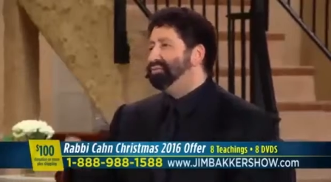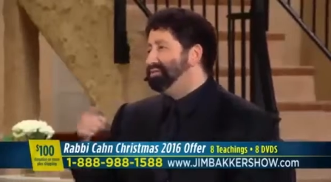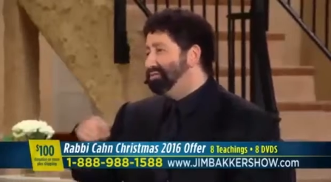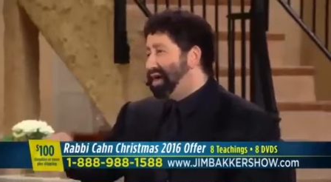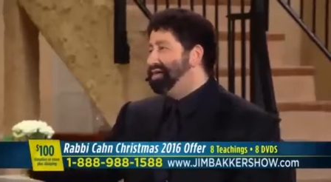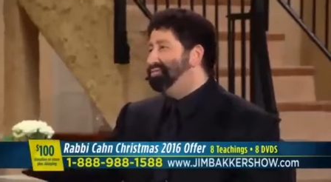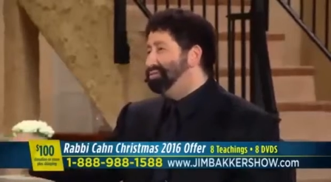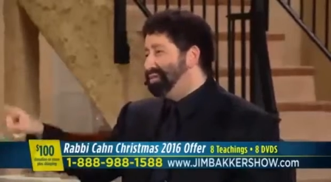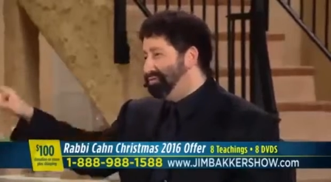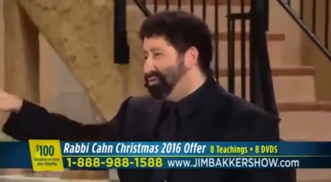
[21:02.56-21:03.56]
for
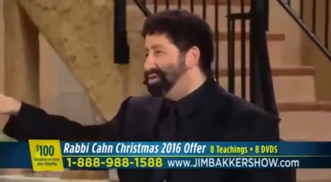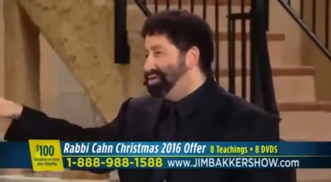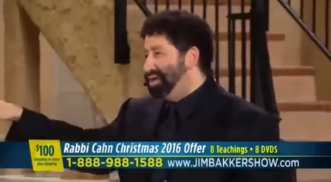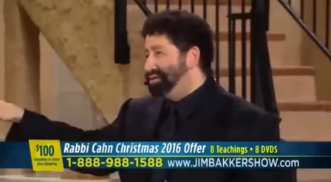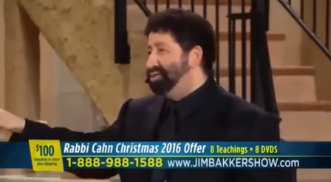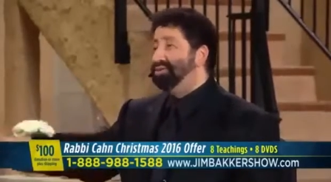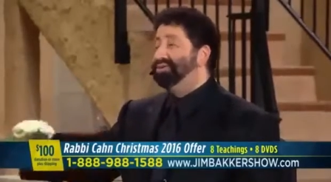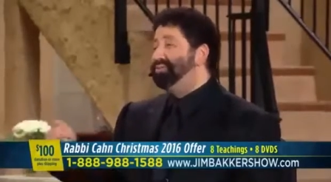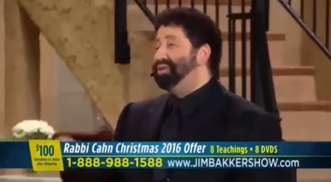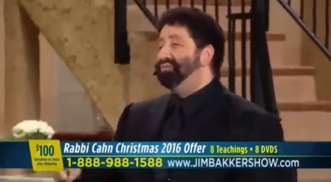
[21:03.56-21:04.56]
revival before the judgment, or
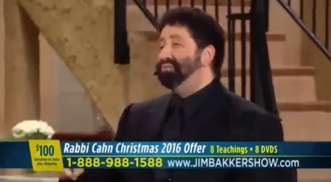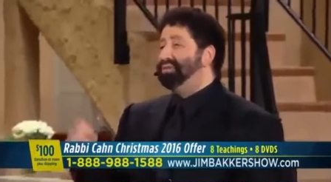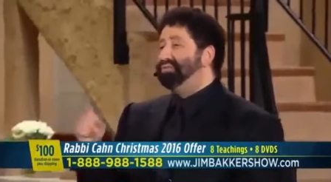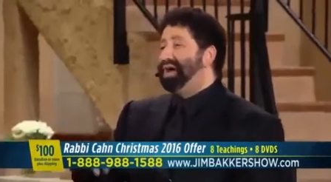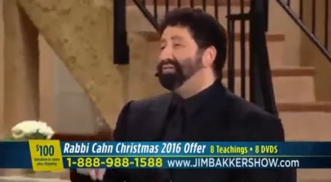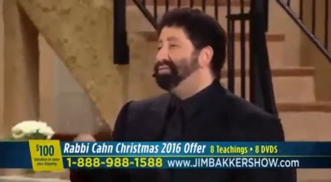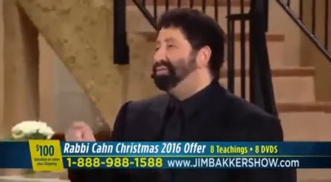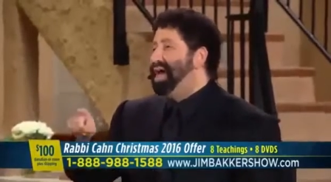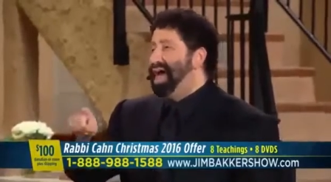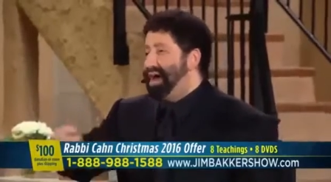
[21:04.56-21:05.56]
we pray for
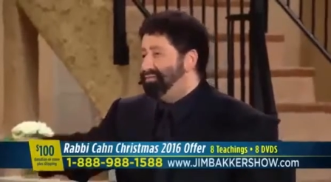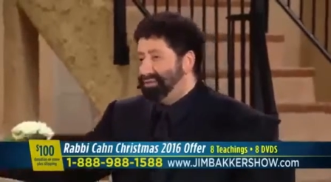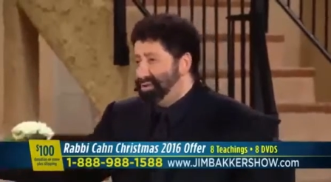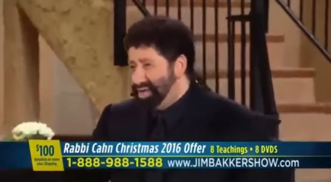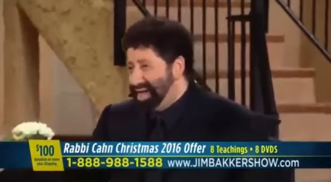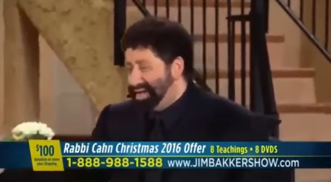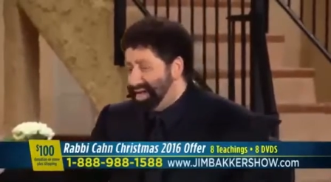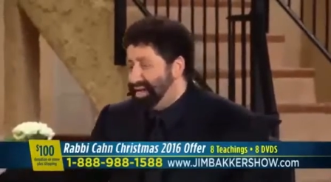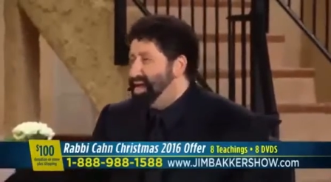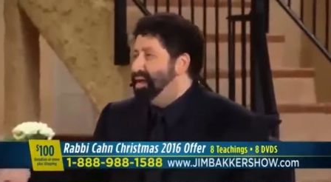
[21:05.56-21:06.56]
revival after a
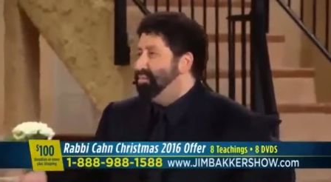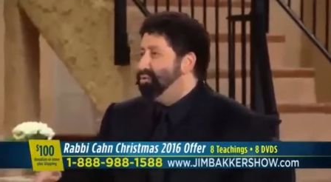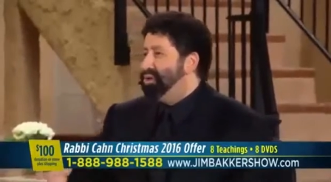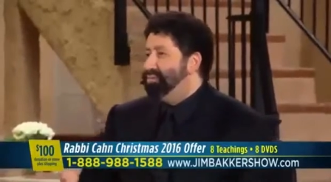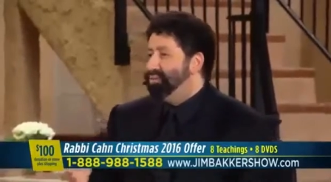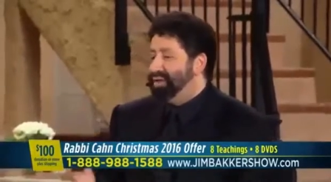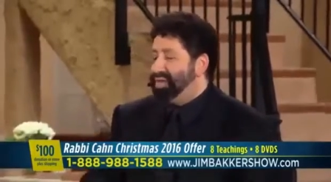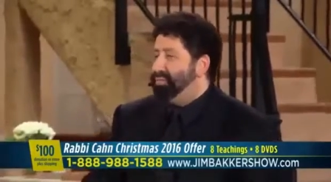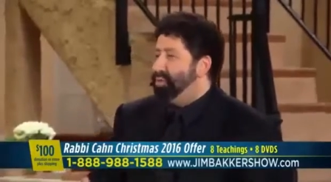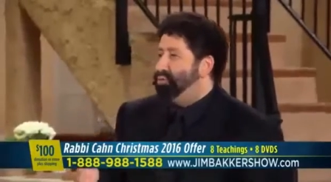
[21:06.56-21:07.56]
shaking, but we pray
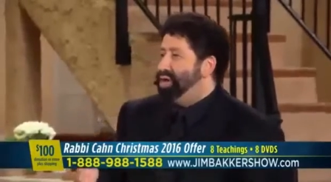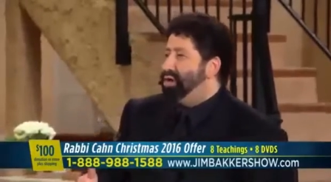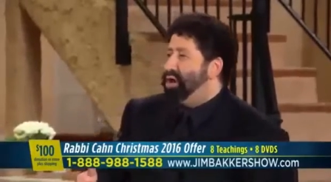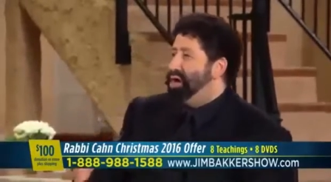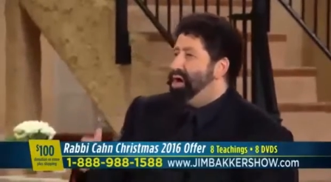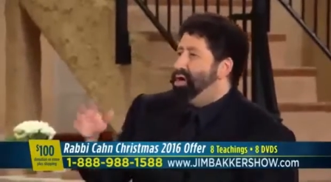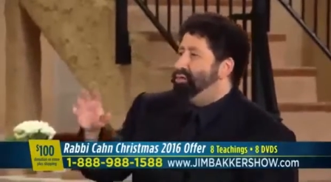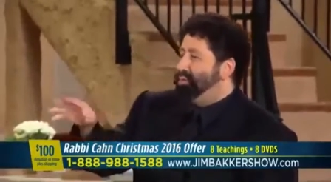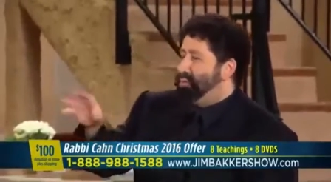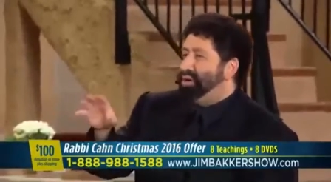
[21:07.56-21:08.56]
for that. But
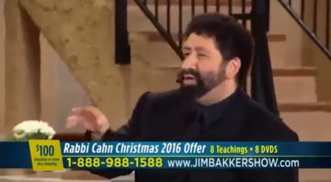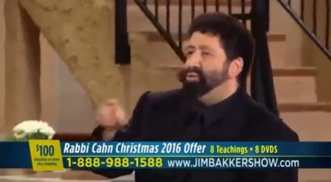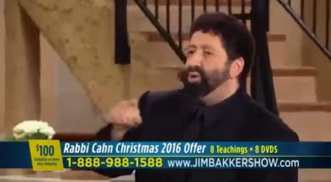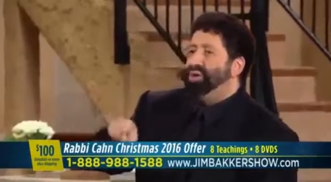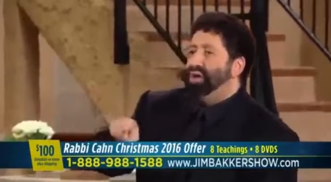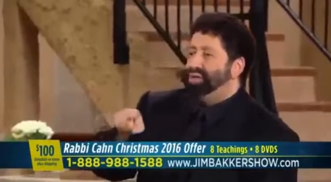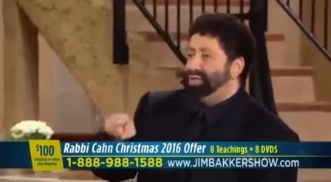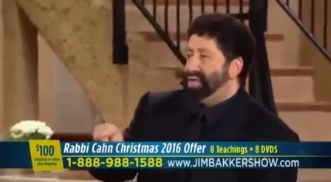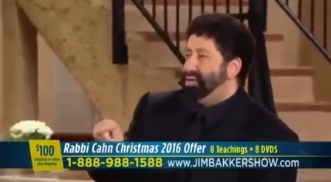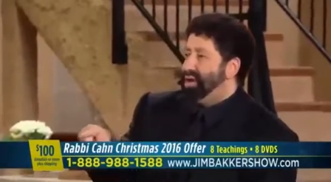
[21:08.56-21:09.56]
the point is, what we are
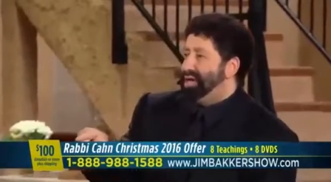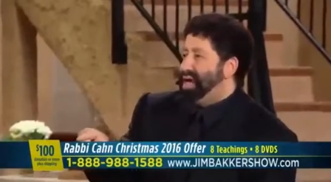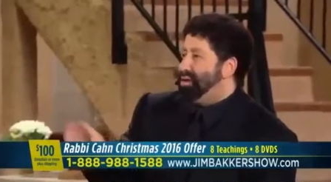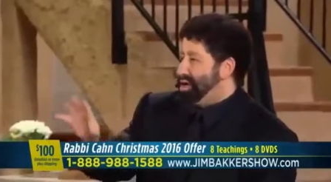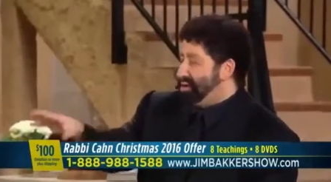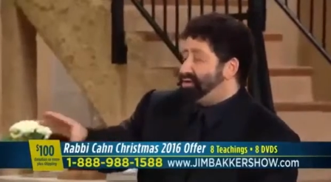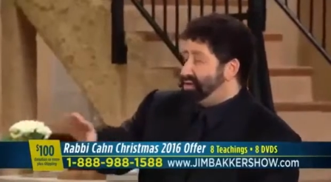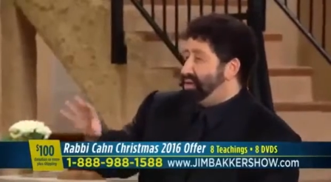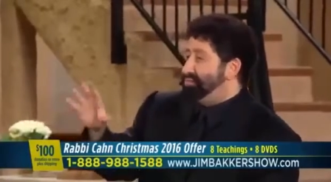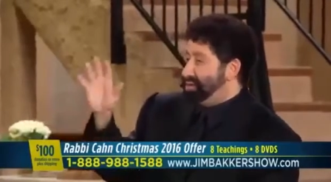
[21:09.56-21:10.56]
seeing right now, I'll
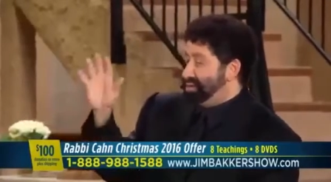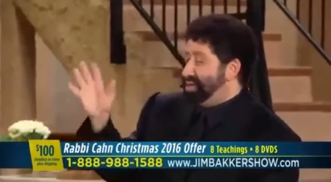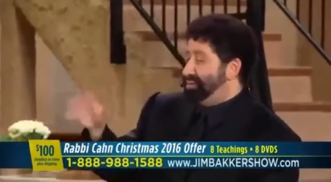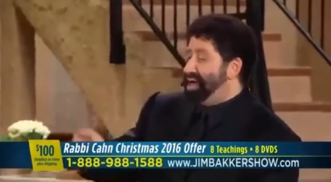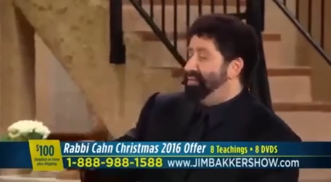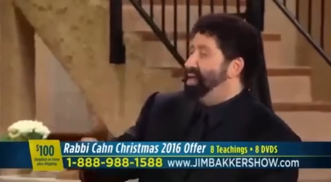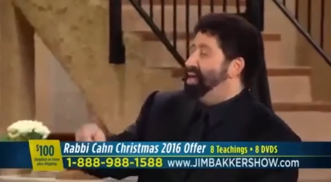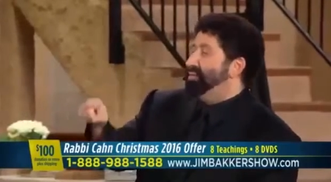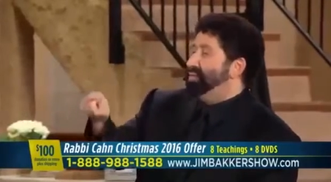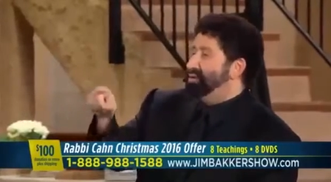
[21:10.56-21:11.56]
just to sum it up,
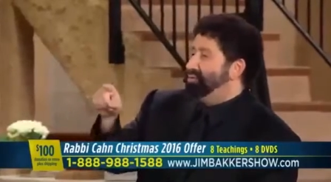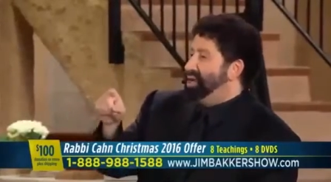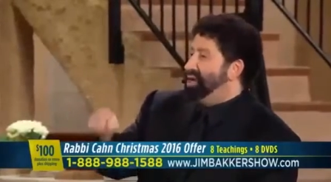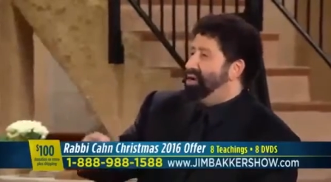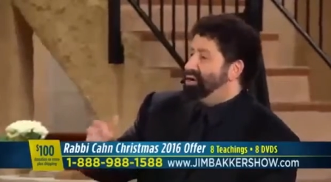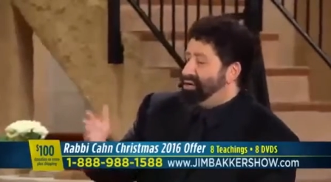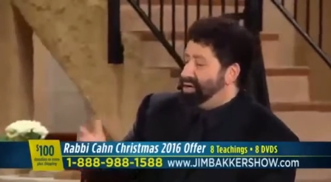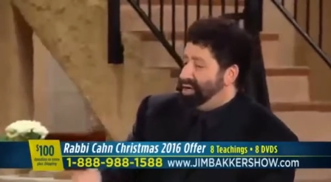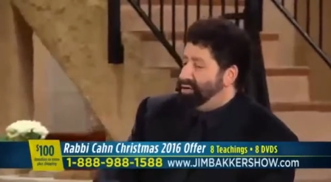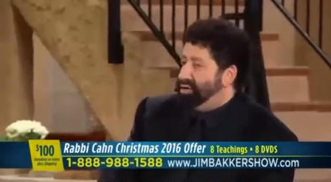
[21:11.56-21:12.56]
we are
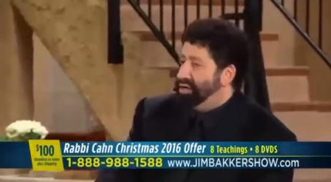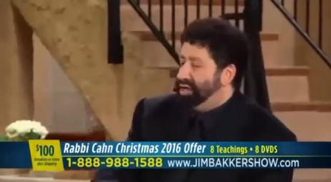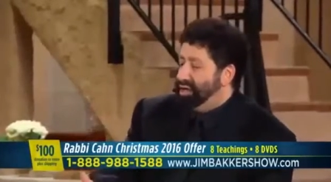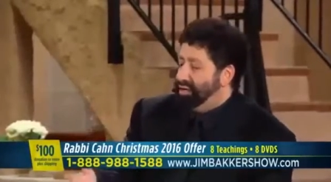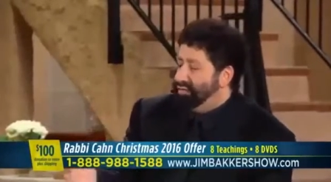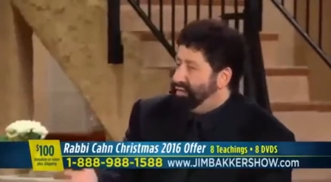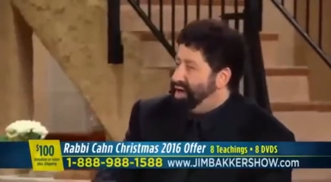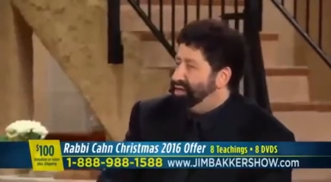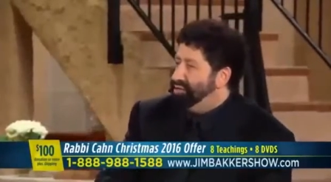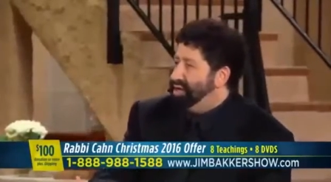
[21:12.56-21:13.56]
clearly
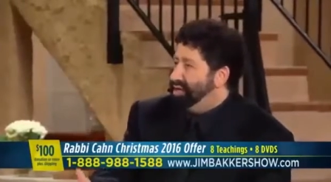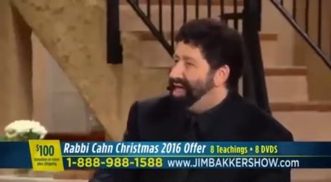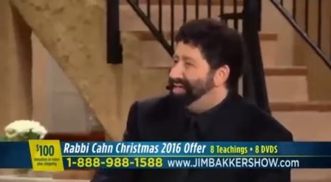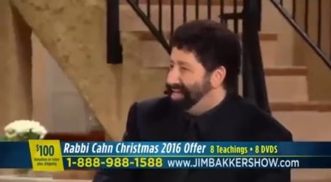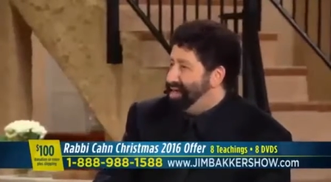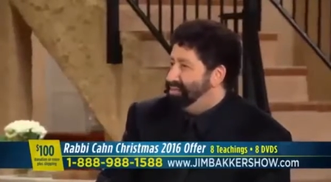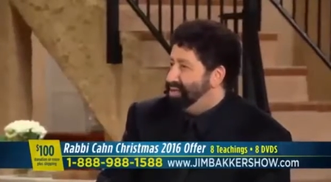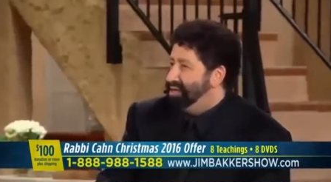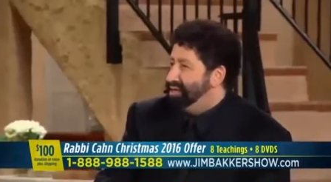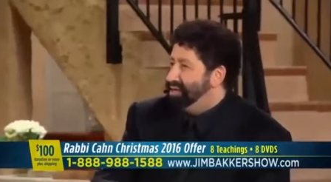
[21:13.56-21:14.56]
following that
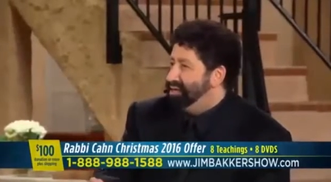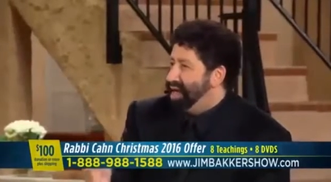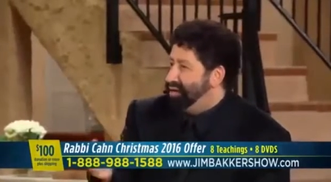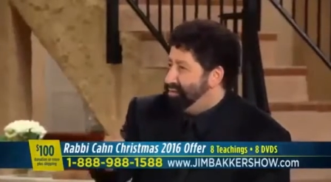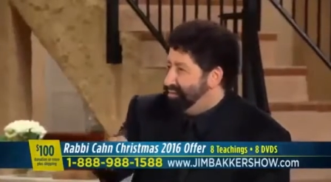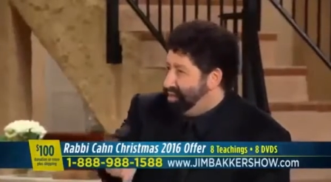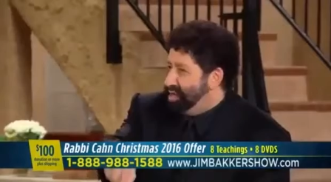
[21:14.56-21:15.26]
template that